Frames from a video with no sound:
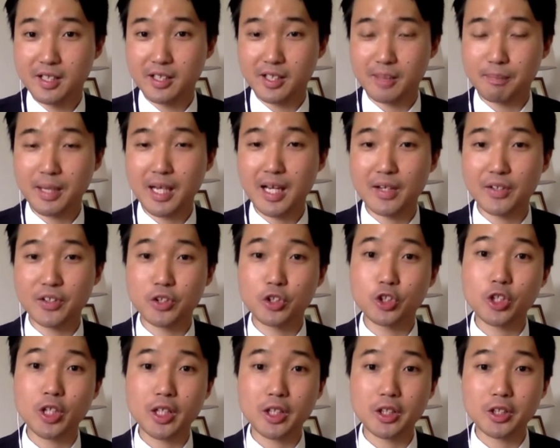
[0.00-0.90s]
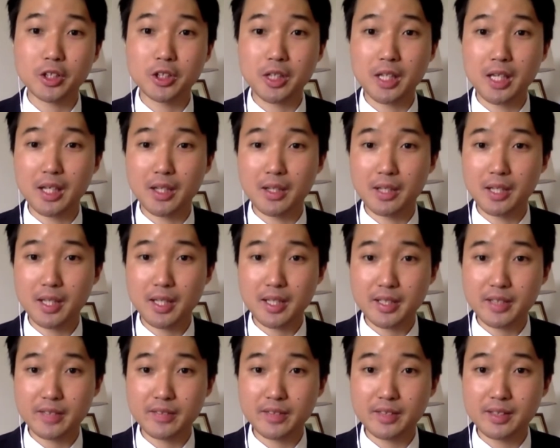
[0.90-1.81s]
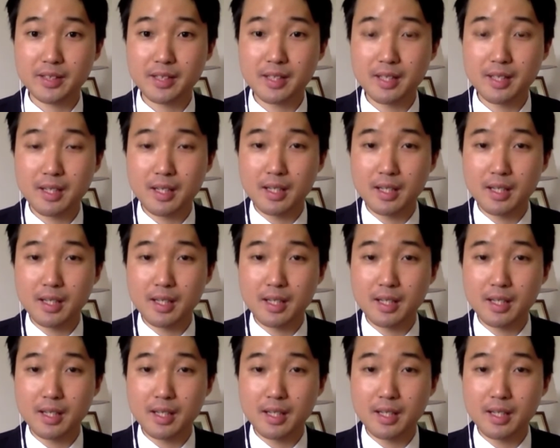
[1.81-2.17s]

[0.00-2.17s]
the power to change our lives.